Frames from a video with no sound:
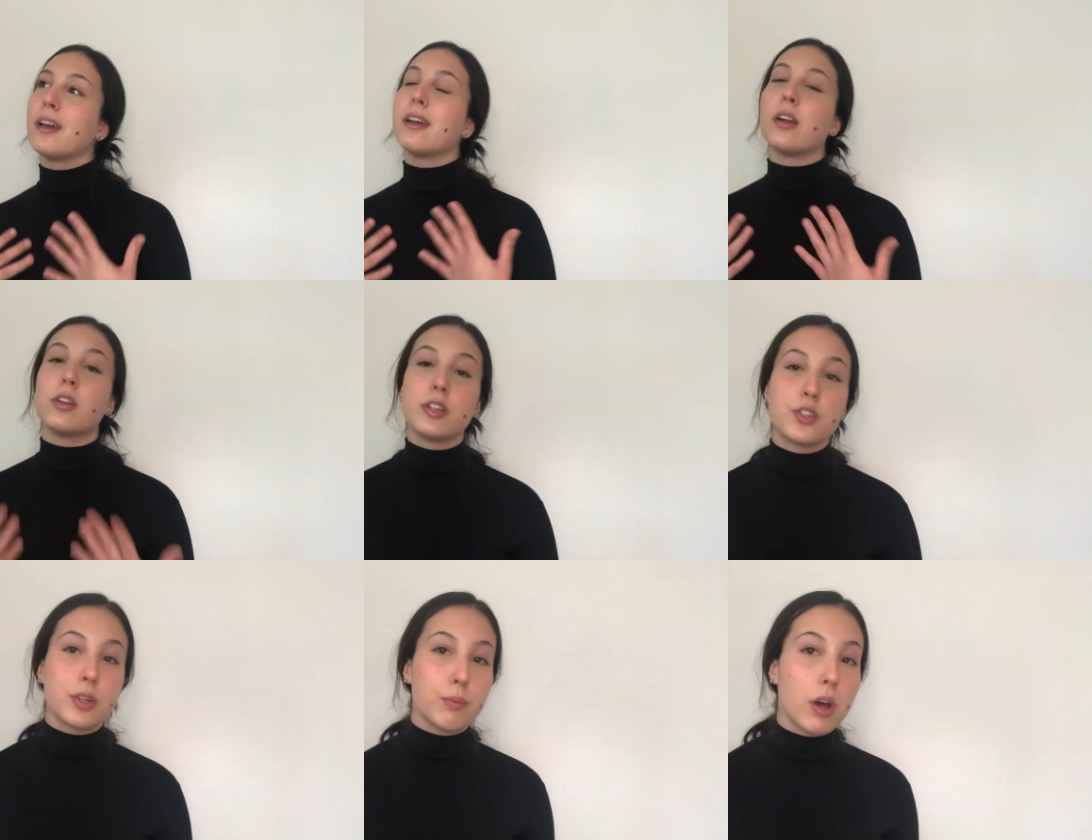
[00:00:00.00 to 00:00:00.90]
an
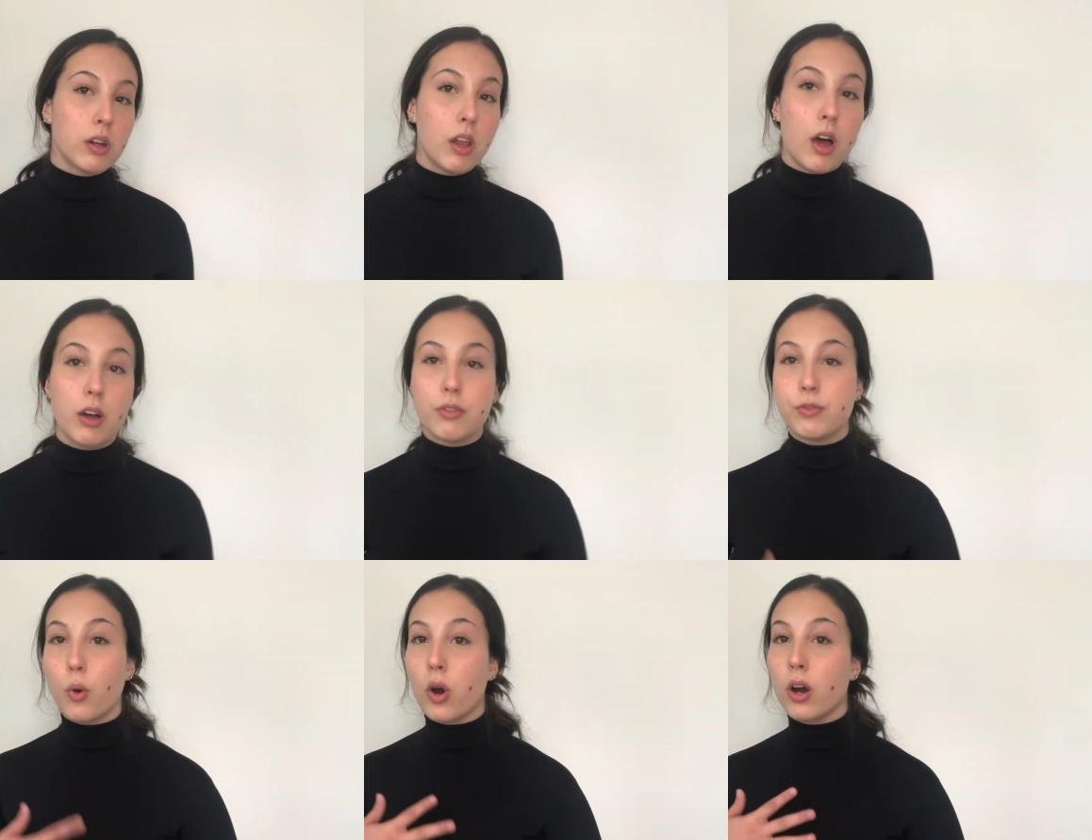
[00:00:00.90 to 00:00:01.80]
audition monologue
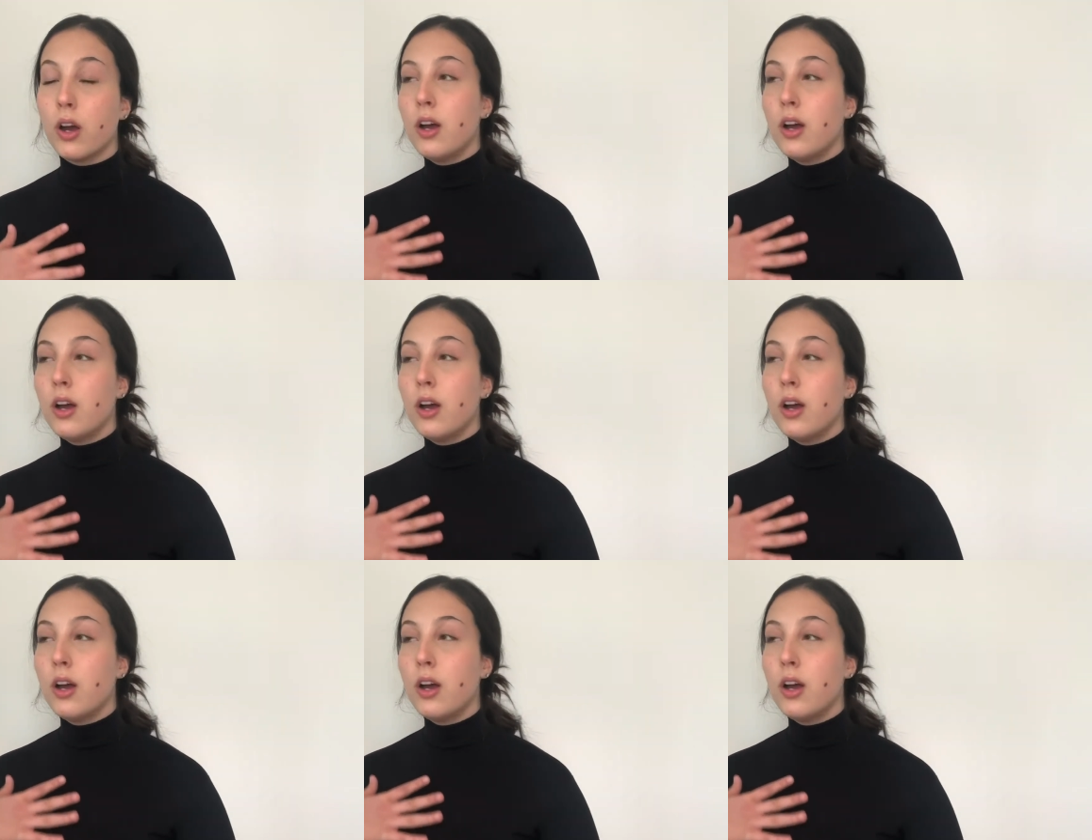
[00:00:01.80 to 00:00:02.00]
for